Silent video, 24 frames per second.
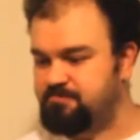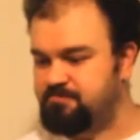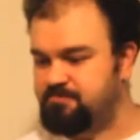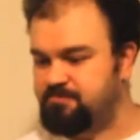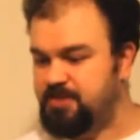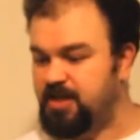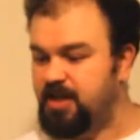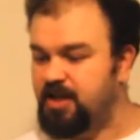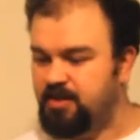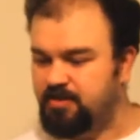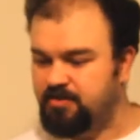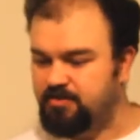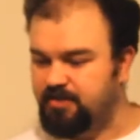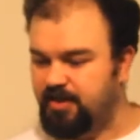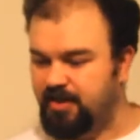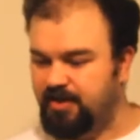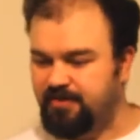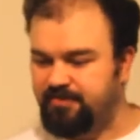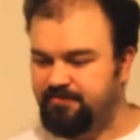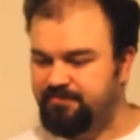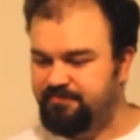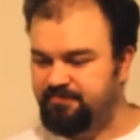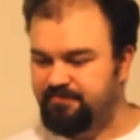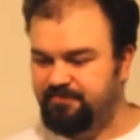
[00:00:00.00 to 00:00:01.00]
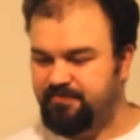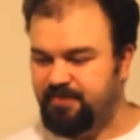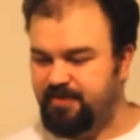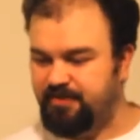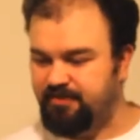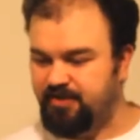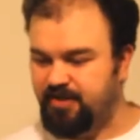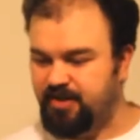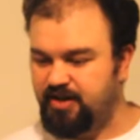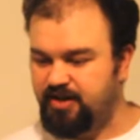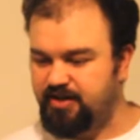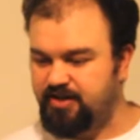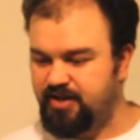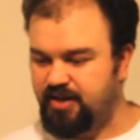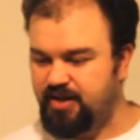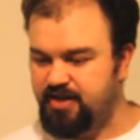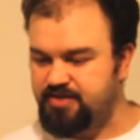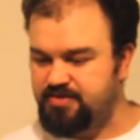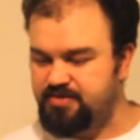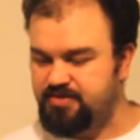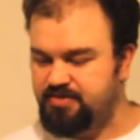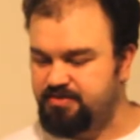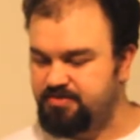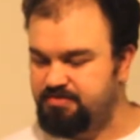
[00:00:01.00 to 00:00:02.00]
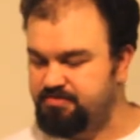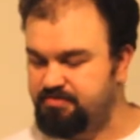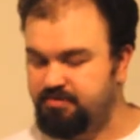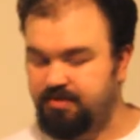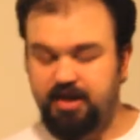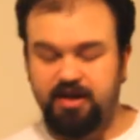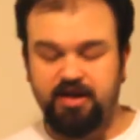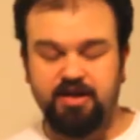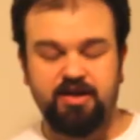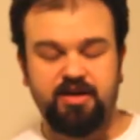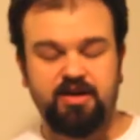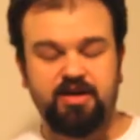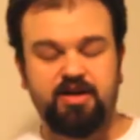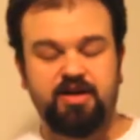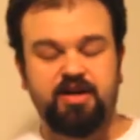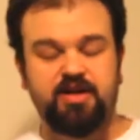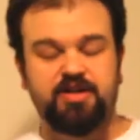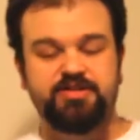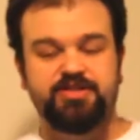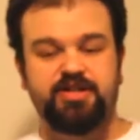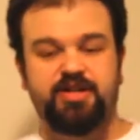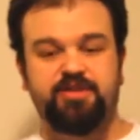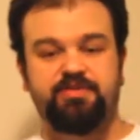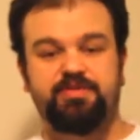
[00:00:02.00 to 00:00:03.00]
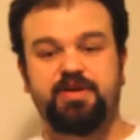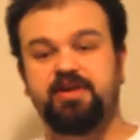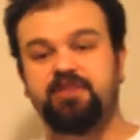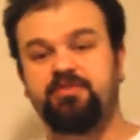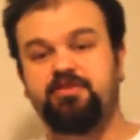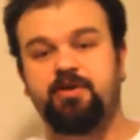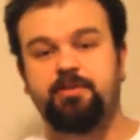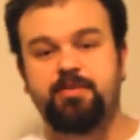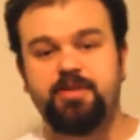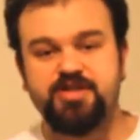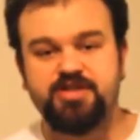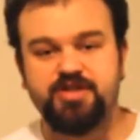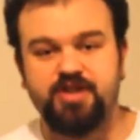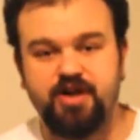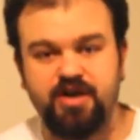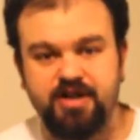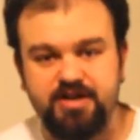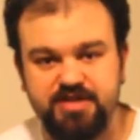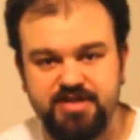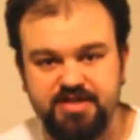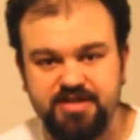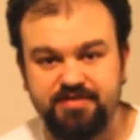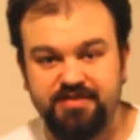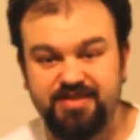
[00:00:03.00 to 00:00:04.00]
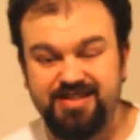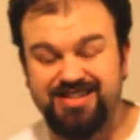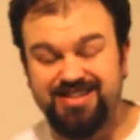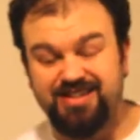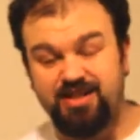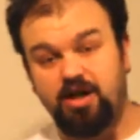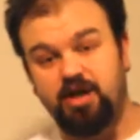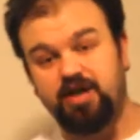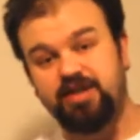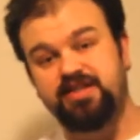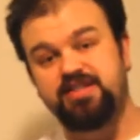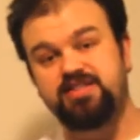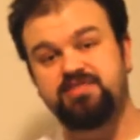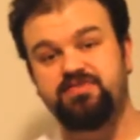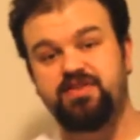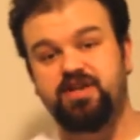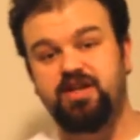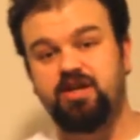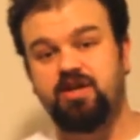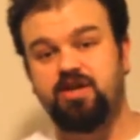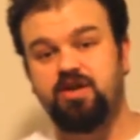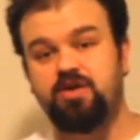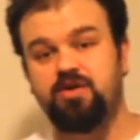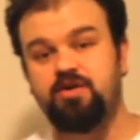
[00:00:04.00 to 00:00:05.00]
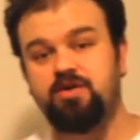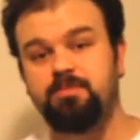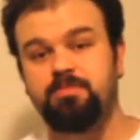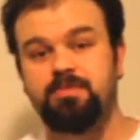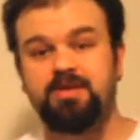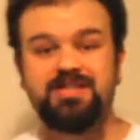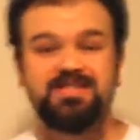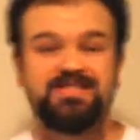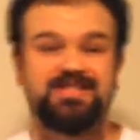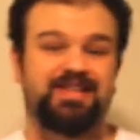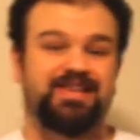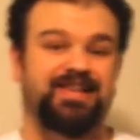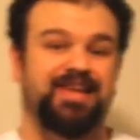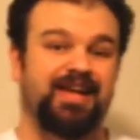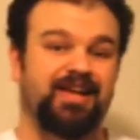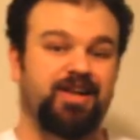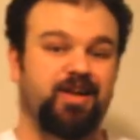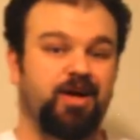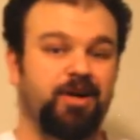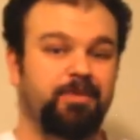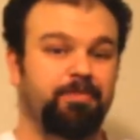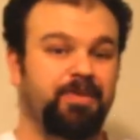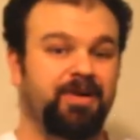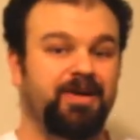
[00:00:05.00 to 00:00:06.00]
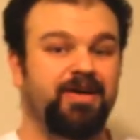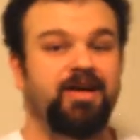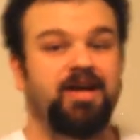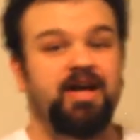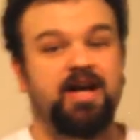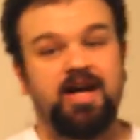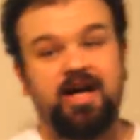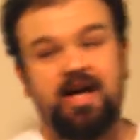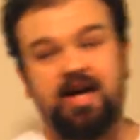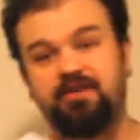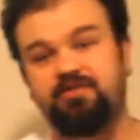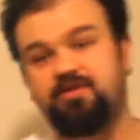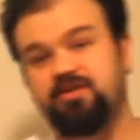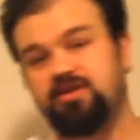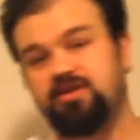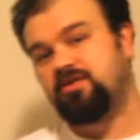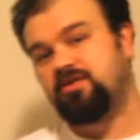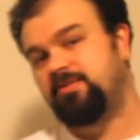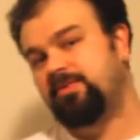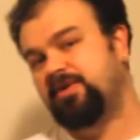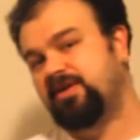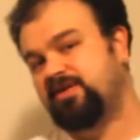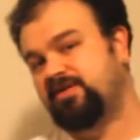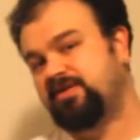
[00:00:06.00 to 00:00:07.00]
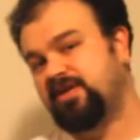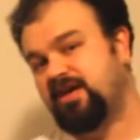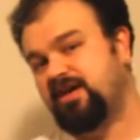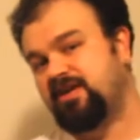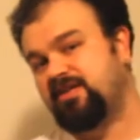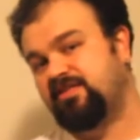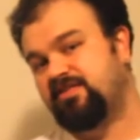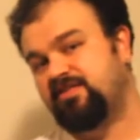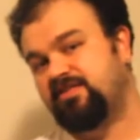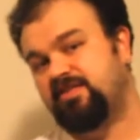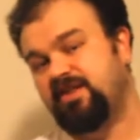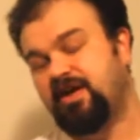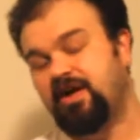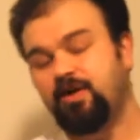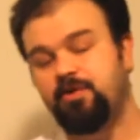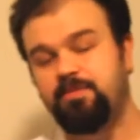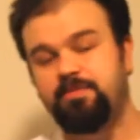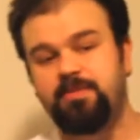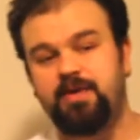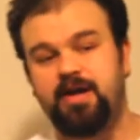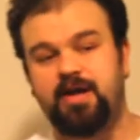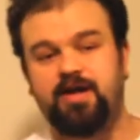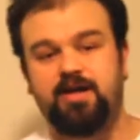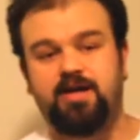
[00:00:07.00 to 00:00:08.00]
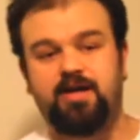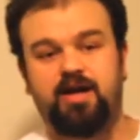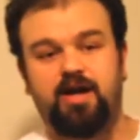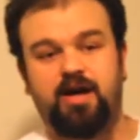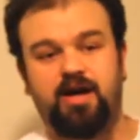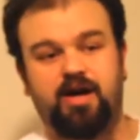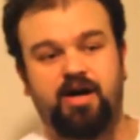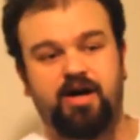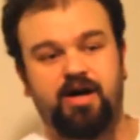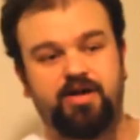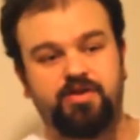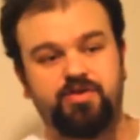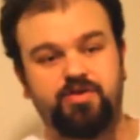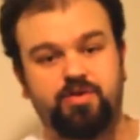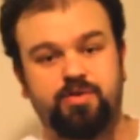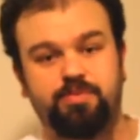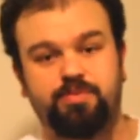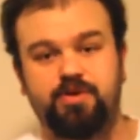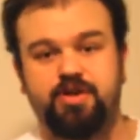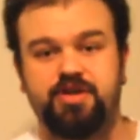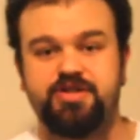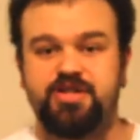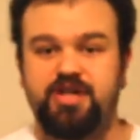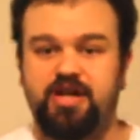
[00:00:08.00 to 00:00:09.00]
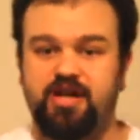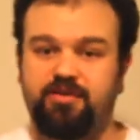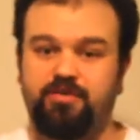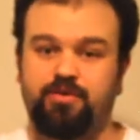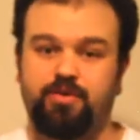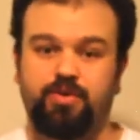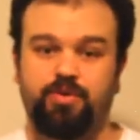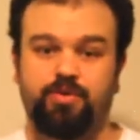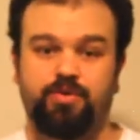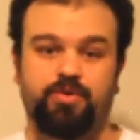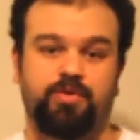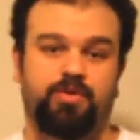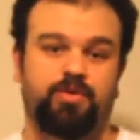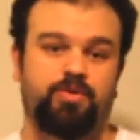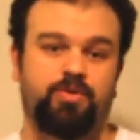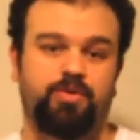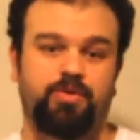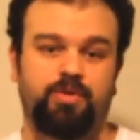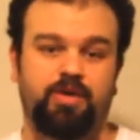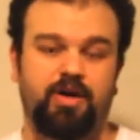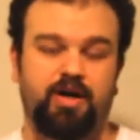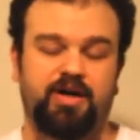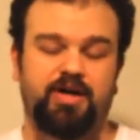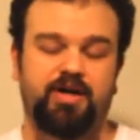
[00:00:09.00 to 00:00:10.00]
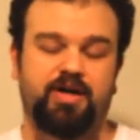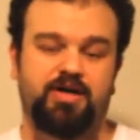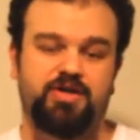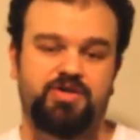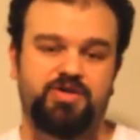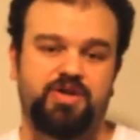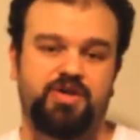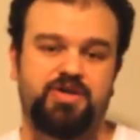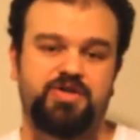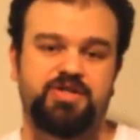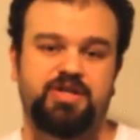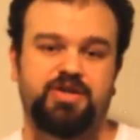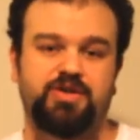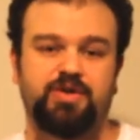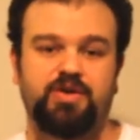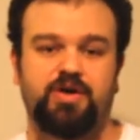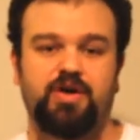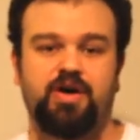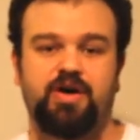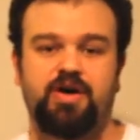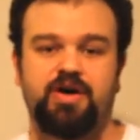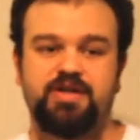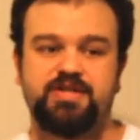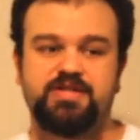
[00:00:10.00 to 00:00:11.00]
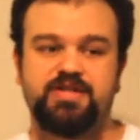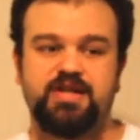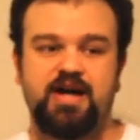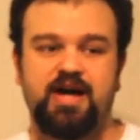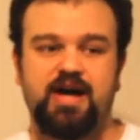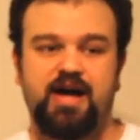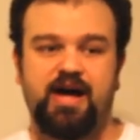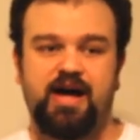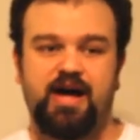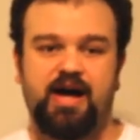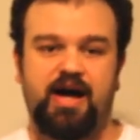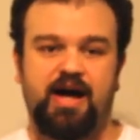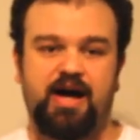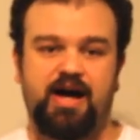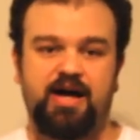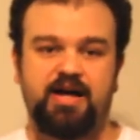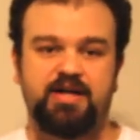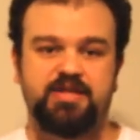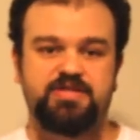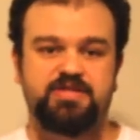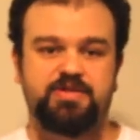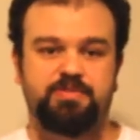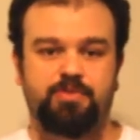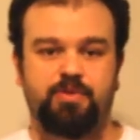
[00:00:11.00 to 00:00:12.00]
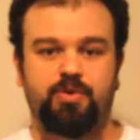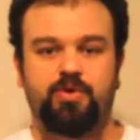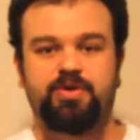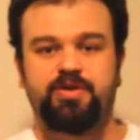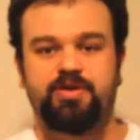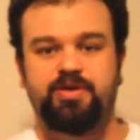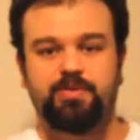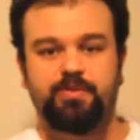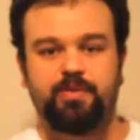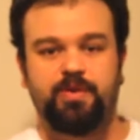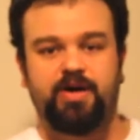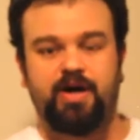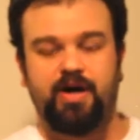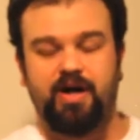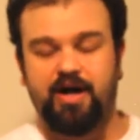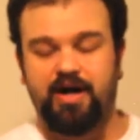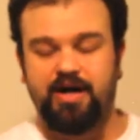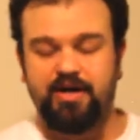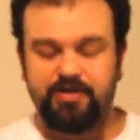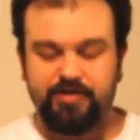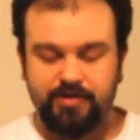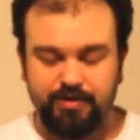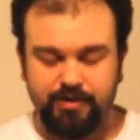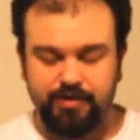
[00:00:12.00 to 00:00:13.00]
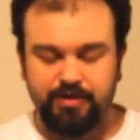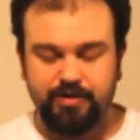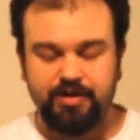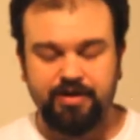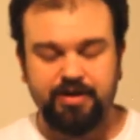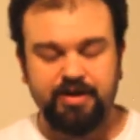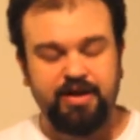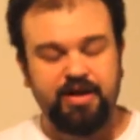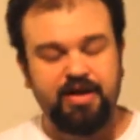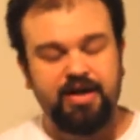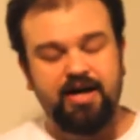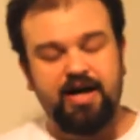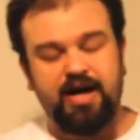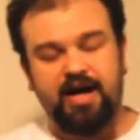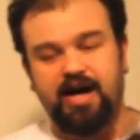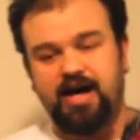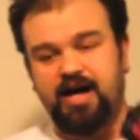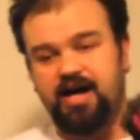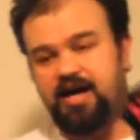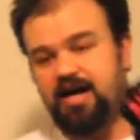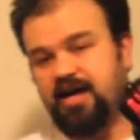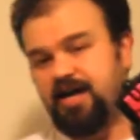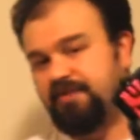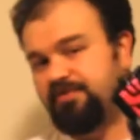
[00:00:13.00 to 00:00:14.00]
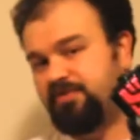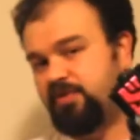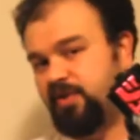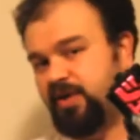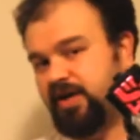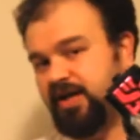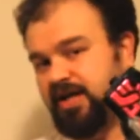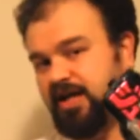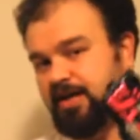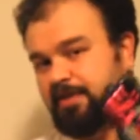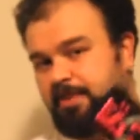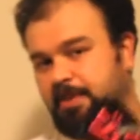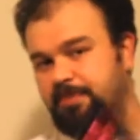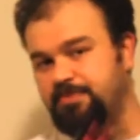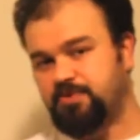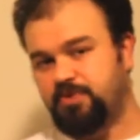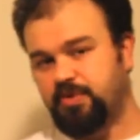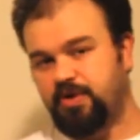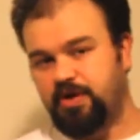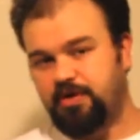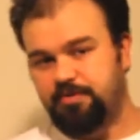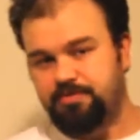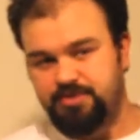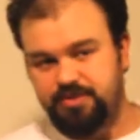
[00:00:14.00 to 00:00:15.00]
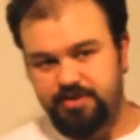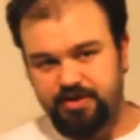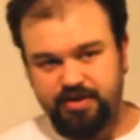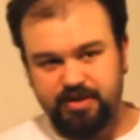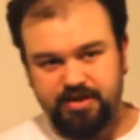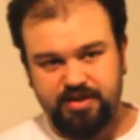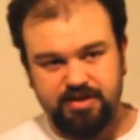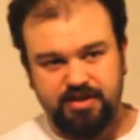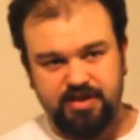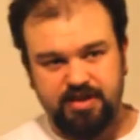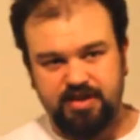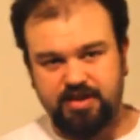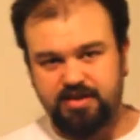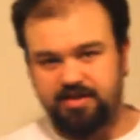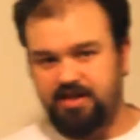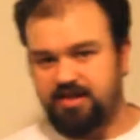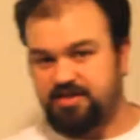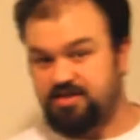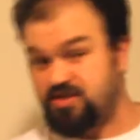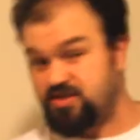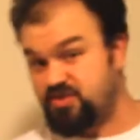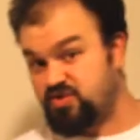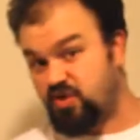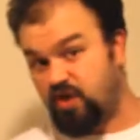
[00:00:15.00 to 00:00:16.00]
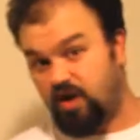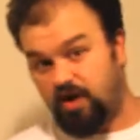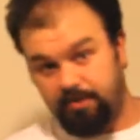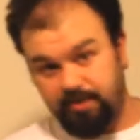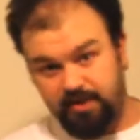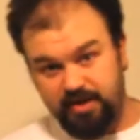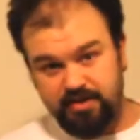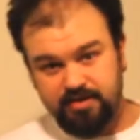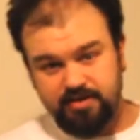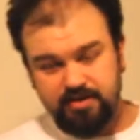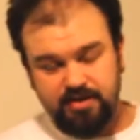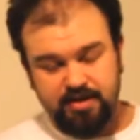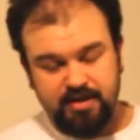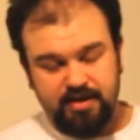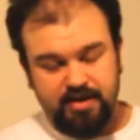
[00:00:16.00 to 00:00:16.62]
Yeah, I haven't got anything else. Yeah, so thank you very much, guys. If you did like this video though, please hit that like button. Every bit does help, and I do appreciate everyone who do like it. It shows that you guys are supporting what I do. If you want to keep up to what I'm doing, hit that subscribe button.